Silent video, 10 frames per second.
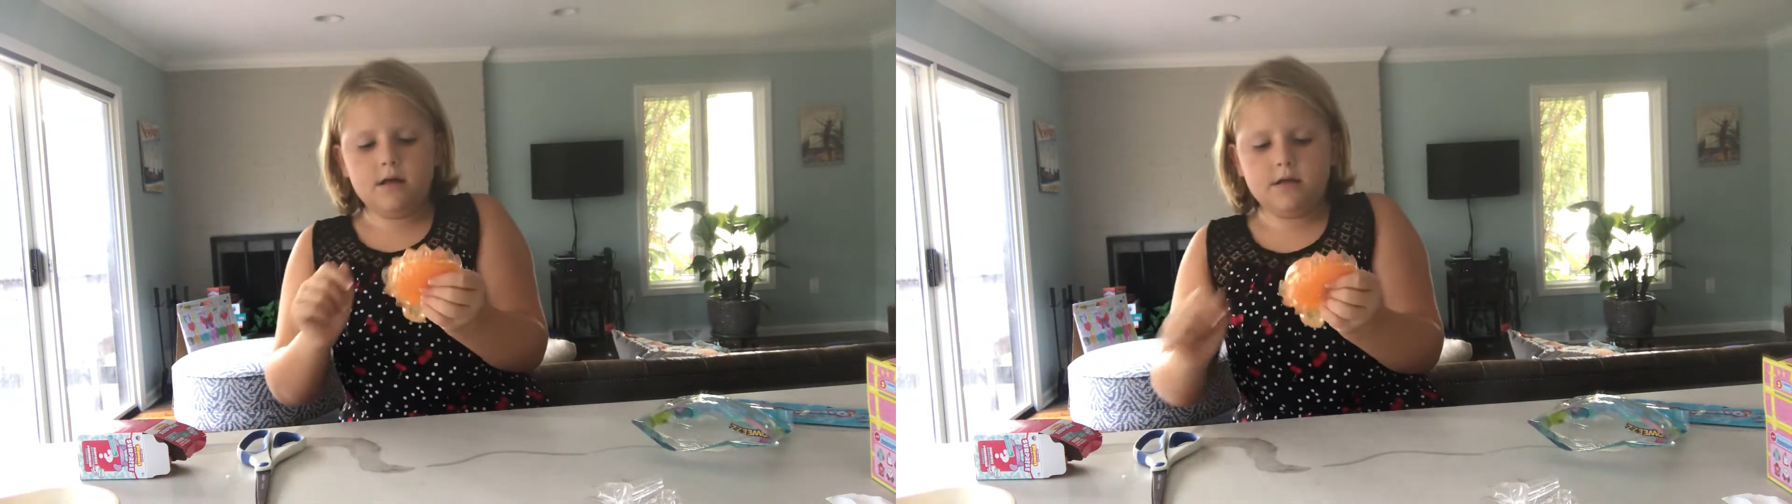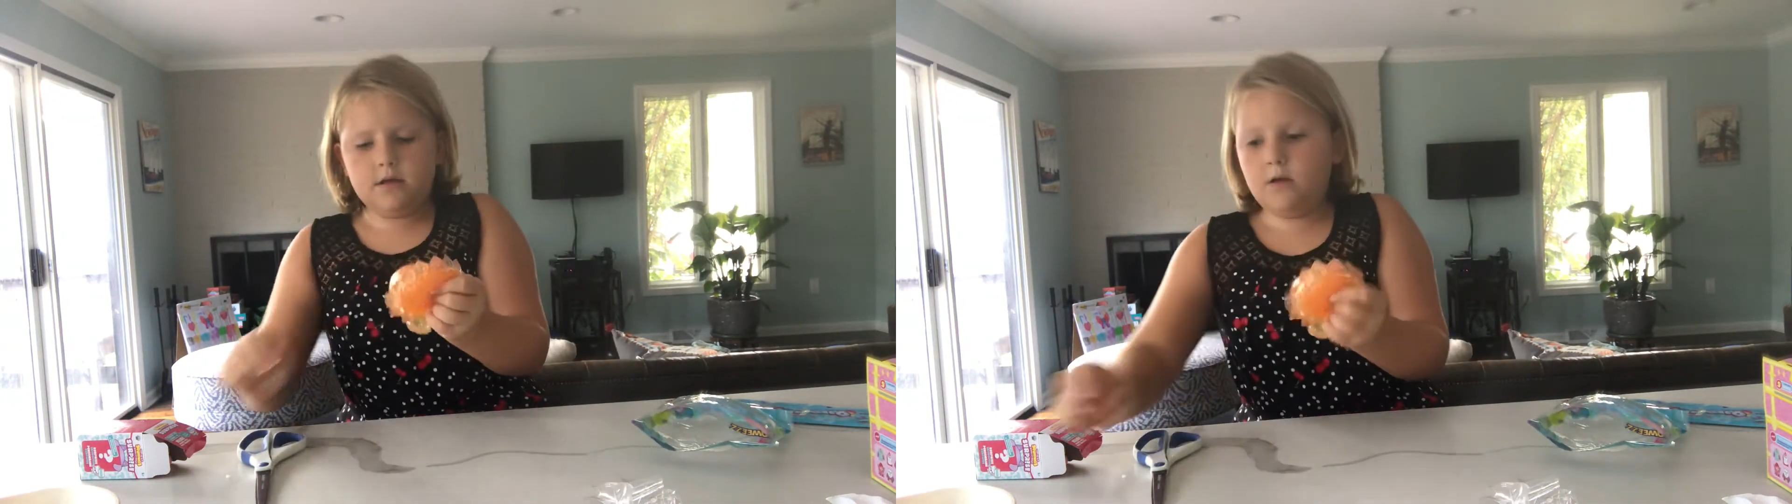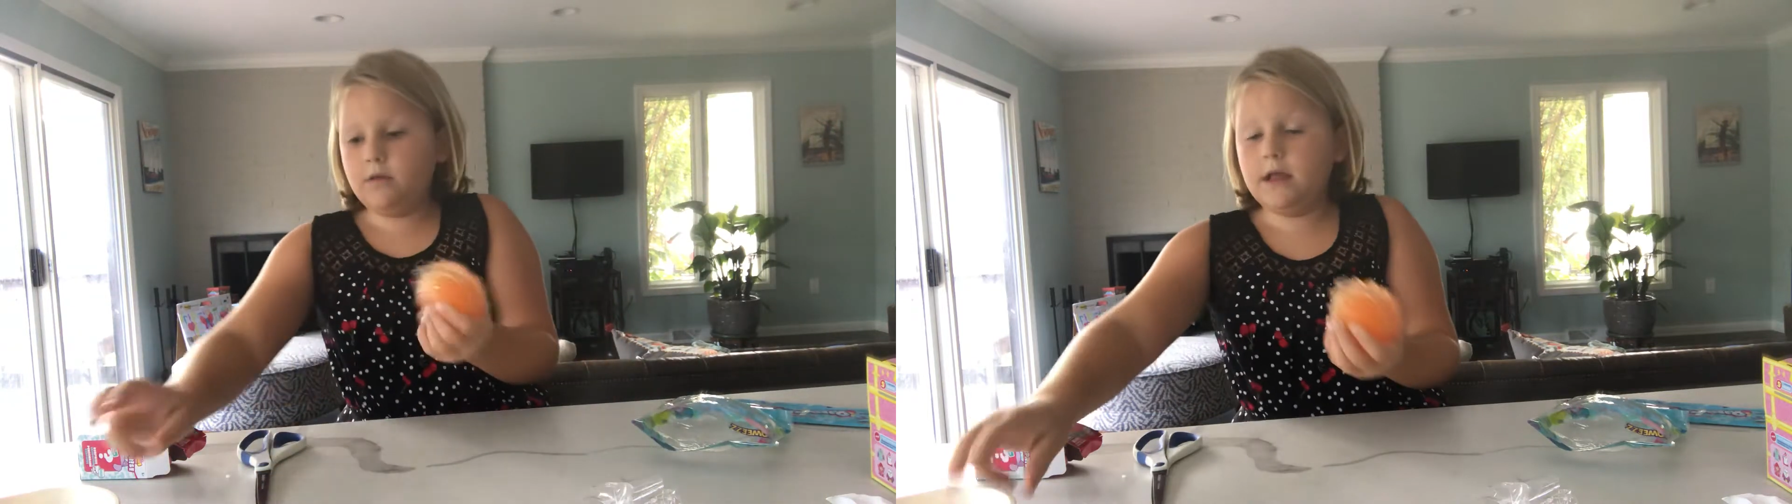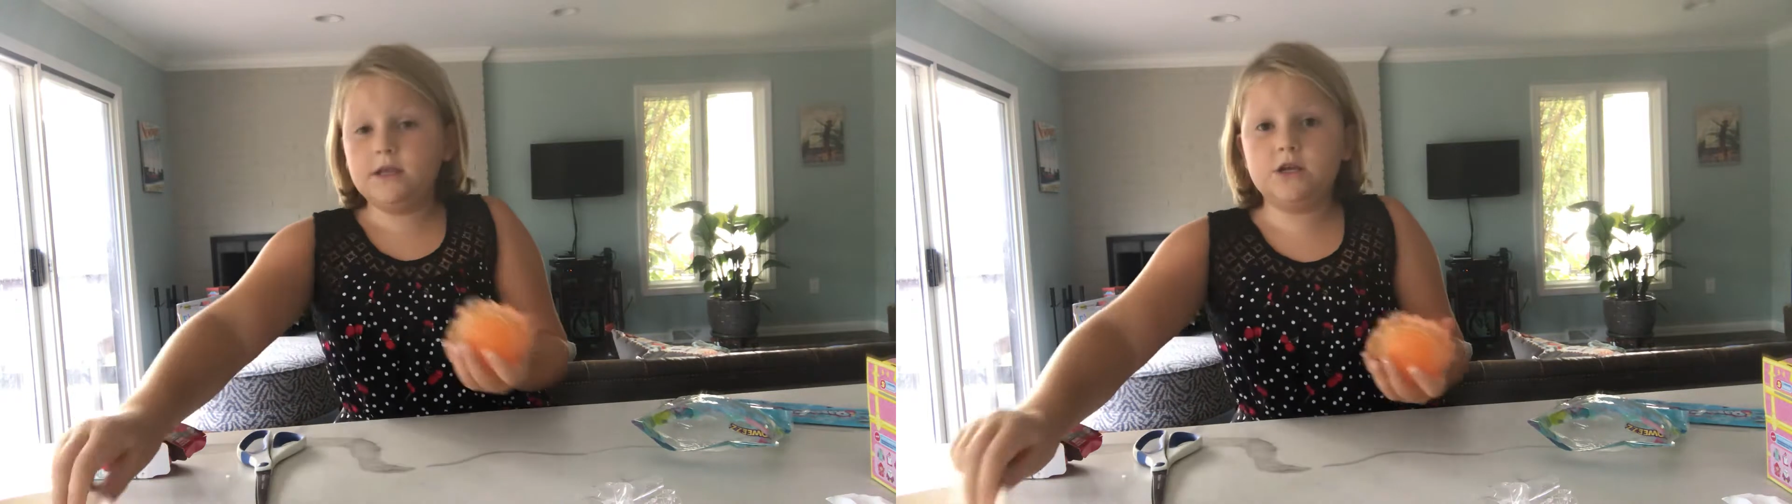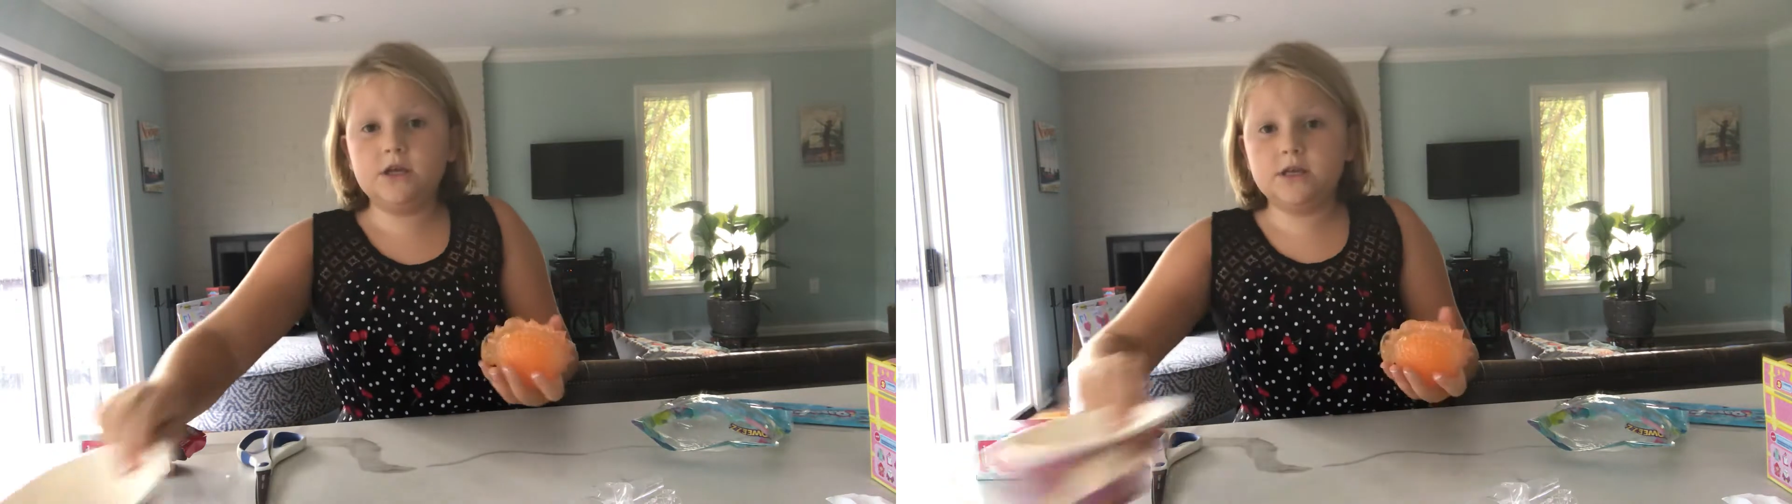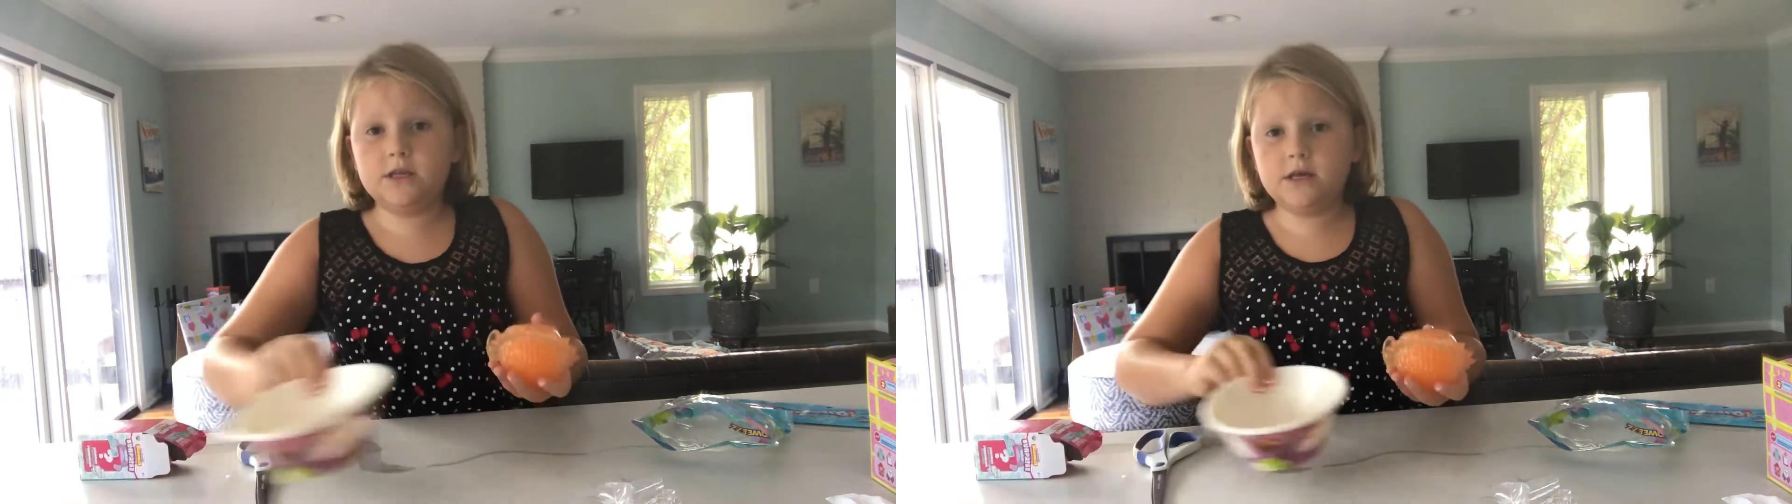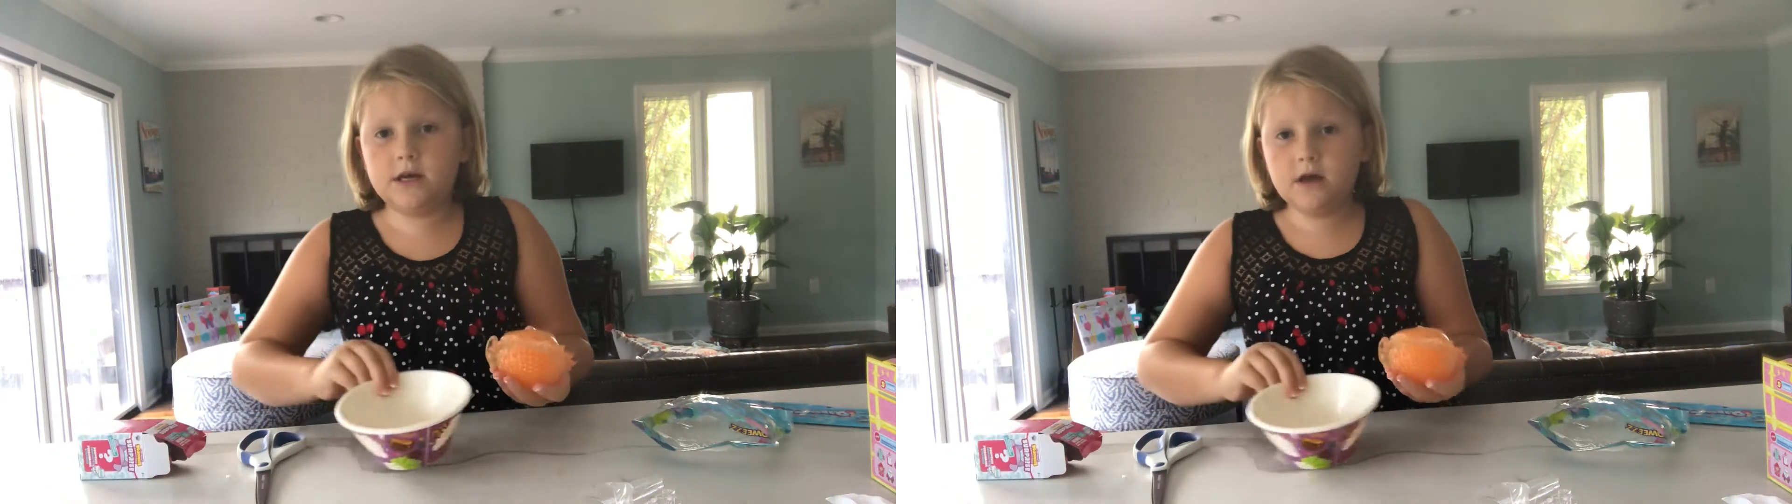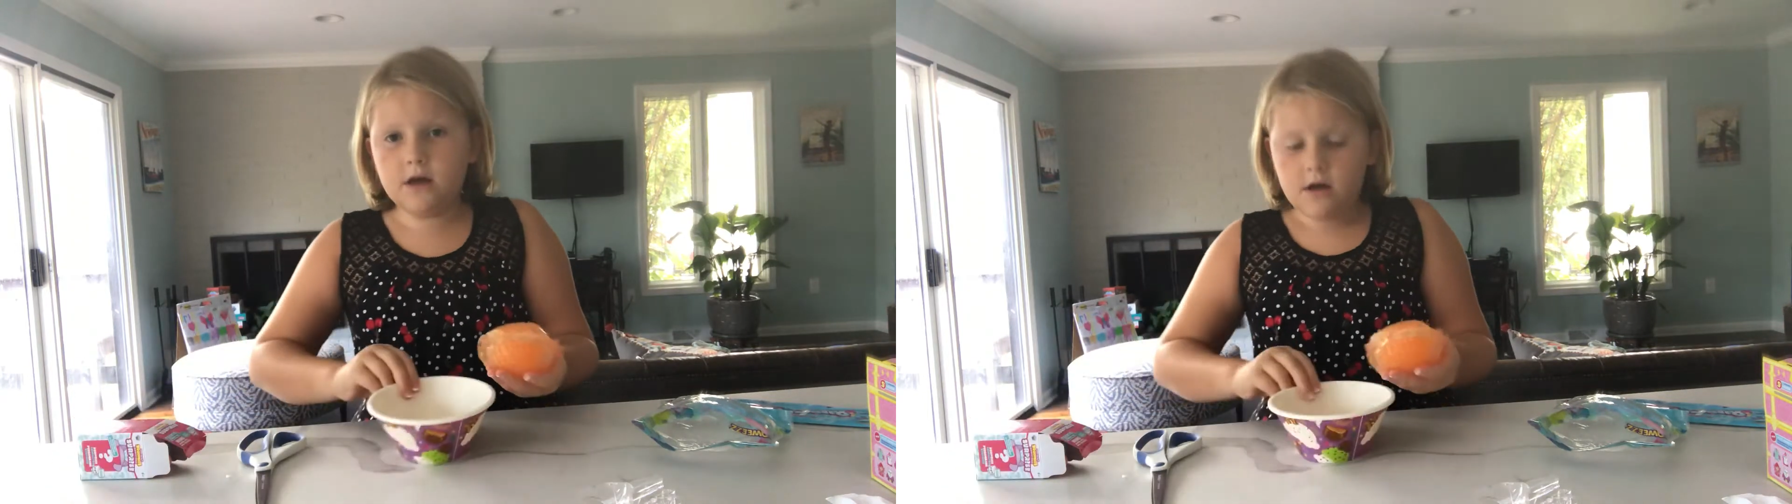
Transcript: So let's just see